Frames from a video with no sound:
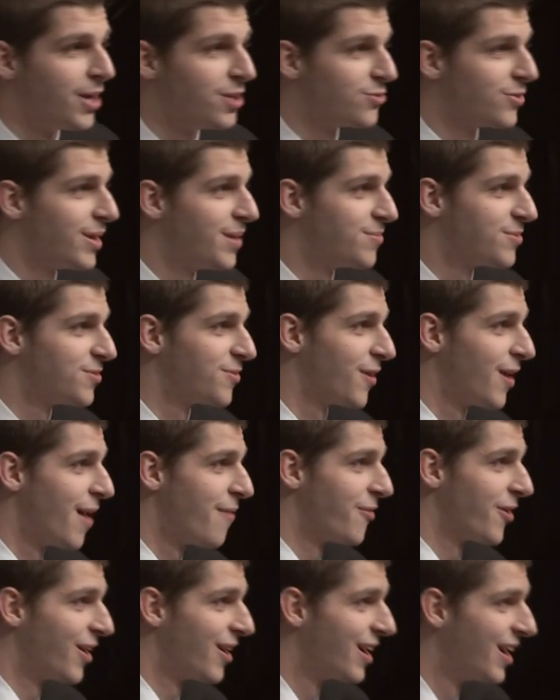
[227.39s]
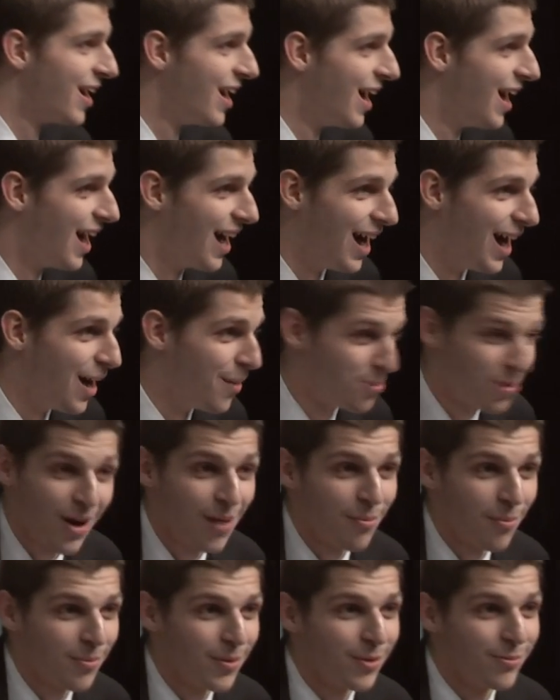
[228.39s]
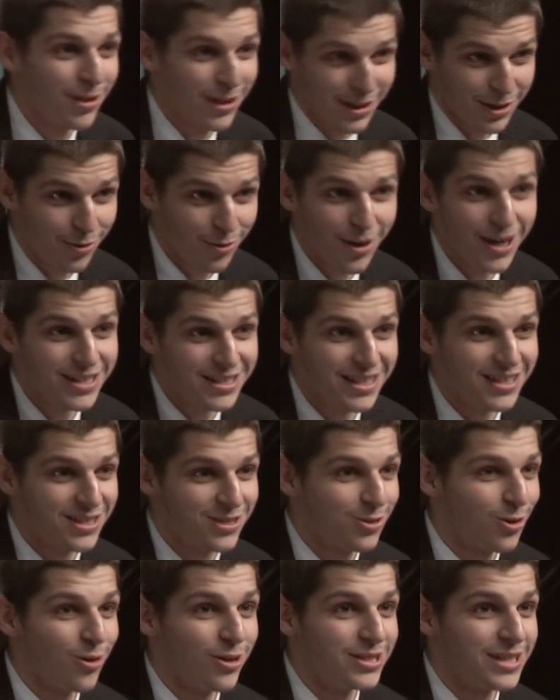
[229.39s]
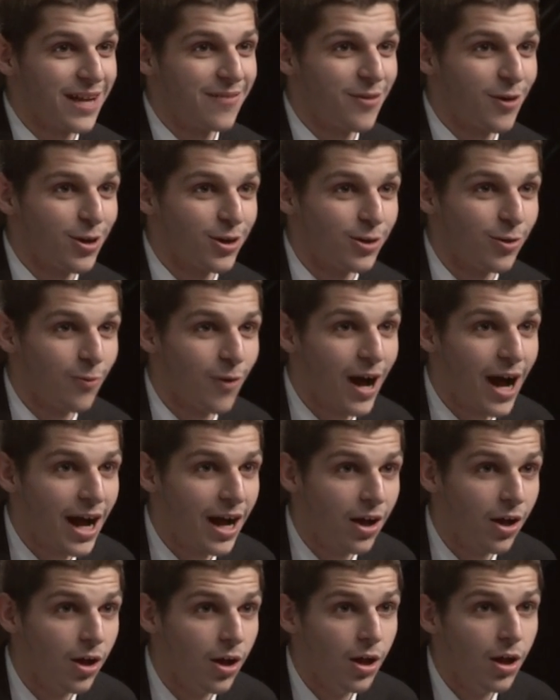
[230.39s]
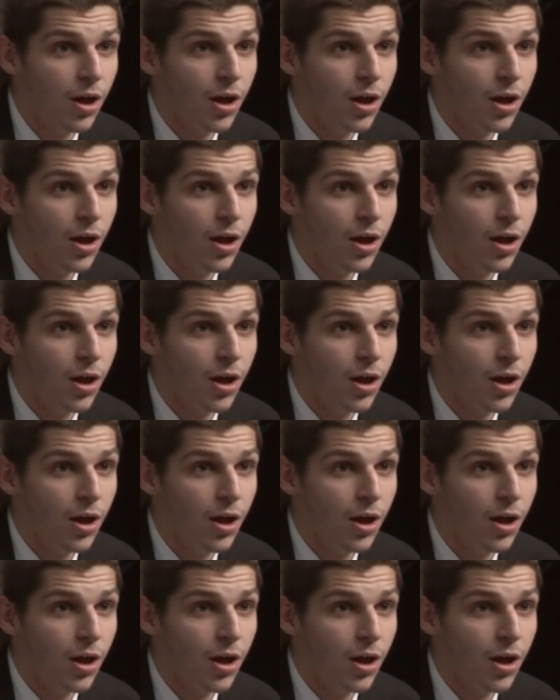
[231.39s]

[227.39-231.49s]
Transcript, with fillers: my dreams forever. Uh, probably one of the craziest stories I've heard in a while.